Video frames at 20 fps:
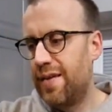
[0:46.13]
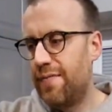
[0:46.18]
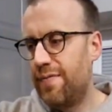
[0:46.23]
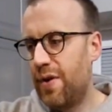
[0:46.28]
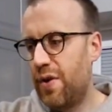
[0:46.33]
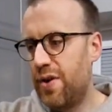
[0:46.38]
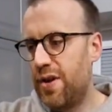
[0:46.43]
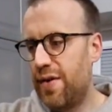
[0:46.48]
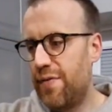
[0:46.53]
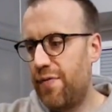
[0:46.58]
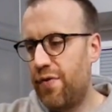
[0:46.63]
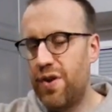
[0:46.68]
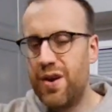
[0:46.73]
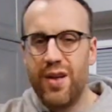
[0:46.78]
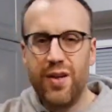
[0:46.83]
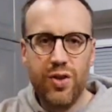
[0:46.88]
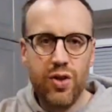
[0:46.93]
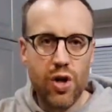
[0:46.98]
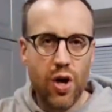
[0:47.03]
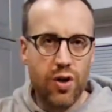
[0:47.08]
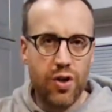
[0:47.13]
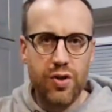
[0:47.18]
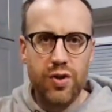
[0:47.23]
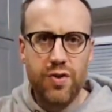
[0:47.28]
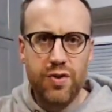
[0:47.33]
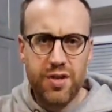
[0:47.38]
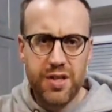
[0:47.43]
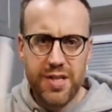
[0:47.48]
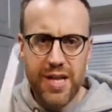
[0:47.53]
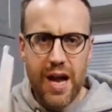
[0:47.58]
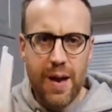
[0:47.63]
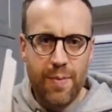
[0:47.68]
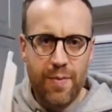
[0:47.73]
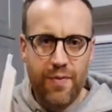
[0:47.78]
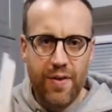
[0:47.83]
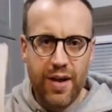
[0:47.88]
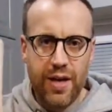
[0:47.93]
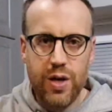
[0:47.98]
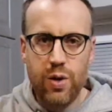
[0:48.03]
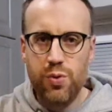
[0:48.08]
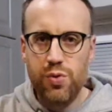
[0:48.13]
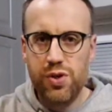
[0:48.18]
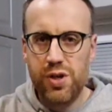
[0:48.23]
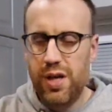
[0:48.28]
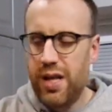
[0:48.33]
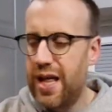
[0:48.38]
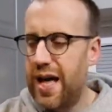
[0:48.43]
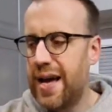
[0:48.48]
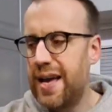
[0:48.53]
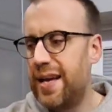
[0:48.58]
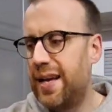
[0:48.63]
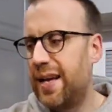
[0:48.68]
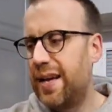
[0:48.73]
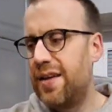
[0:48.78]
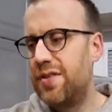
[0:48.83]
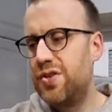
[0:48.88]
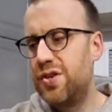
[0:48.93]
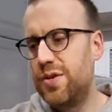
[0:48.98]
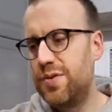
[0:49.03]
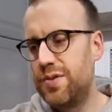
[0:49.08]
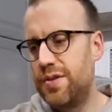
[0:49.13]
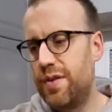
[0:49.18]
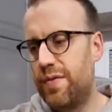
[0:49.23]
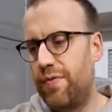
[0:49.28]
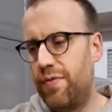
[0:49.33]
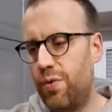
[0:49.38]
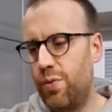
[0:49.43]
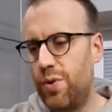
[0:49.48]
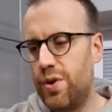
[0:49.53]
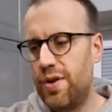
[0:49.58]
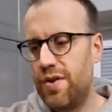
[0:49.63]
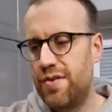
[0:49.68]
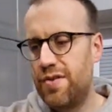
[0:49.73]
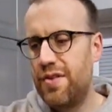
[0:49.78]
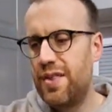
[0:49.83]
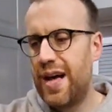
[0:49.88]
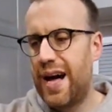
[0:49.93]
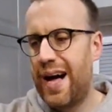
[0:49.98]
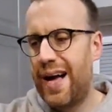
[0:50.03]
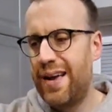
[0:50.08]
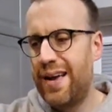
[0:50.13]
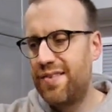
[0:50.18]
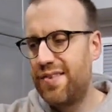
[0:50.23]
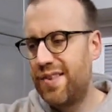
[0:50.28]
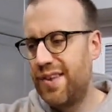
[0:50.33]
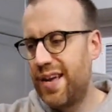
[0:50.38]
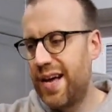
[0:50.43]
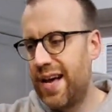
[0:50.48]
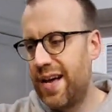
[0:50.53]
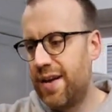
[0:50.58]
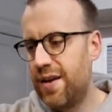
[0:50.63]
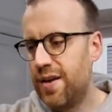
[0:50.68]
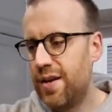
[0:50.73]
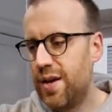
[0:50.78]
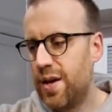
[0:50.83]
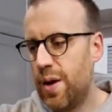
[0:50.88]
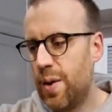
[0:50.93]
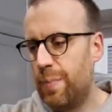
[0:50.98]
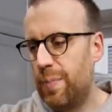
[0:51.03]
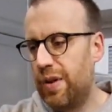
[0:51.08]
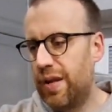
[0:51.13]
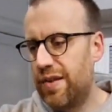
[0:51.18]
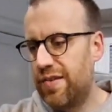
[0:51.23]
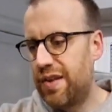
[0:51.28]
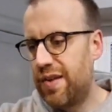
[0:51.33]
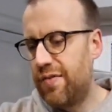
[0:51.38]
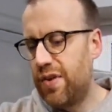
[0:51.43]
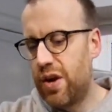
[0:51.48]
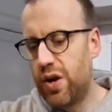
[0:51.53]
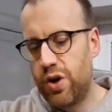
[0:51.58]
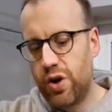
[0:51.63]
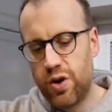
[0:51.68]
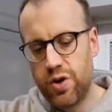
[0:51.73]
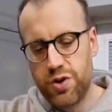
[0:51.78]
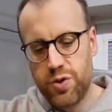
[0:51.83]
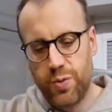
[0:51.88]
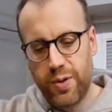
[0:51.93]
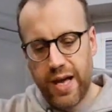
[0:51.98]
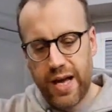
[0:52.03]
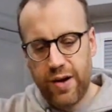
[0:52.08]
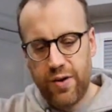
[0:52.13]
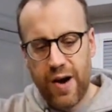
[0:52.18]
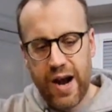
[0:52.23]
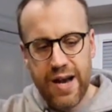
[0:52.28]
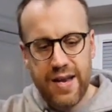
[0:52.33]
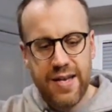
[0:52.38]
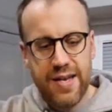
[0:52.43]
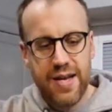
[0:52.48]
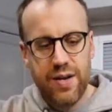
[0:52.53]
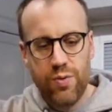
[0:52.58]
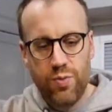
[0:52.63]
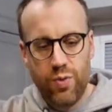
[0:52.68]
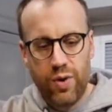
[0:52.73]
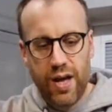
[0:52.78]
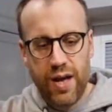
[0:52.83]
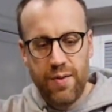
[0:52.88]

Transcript: very different, not the type of thing I usually like in terms of the fruitiness and the high acidity. But let's give it a go. So we'll get grinding, we'll